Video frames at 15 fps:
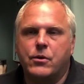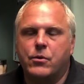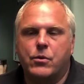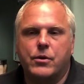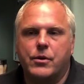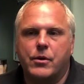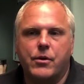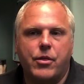
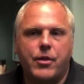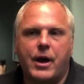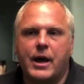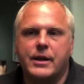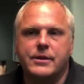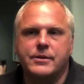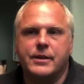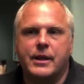or
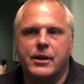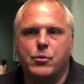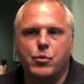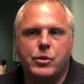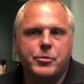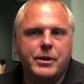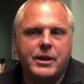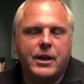thought that it
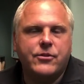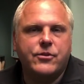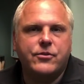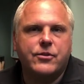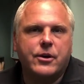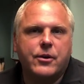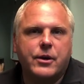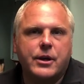would be
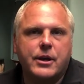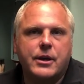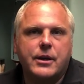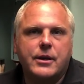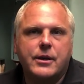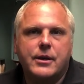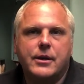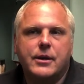necessary